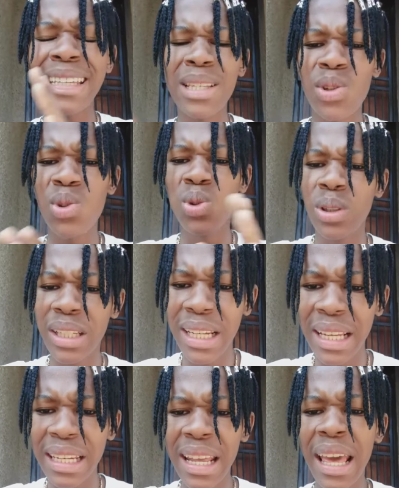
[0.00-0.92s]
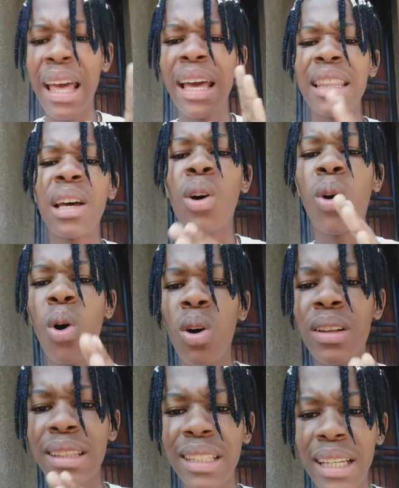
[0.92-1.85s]
things to learn and the
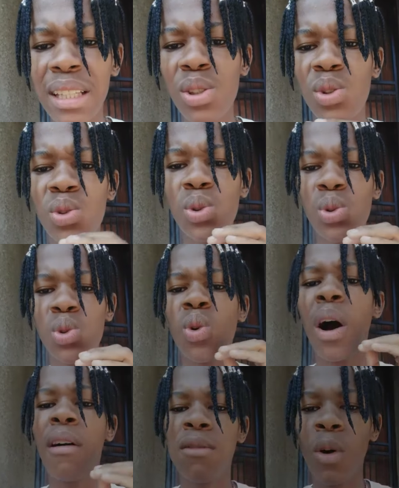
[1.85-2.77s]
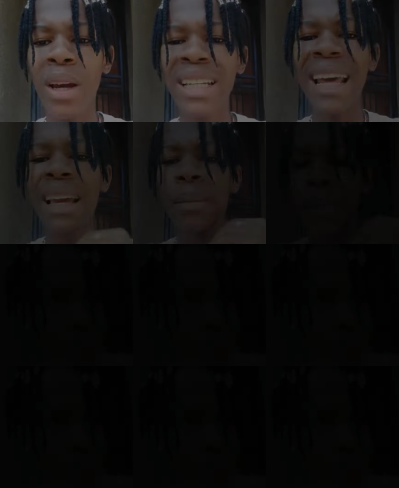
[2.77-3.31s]
wrong things to avoid. Like,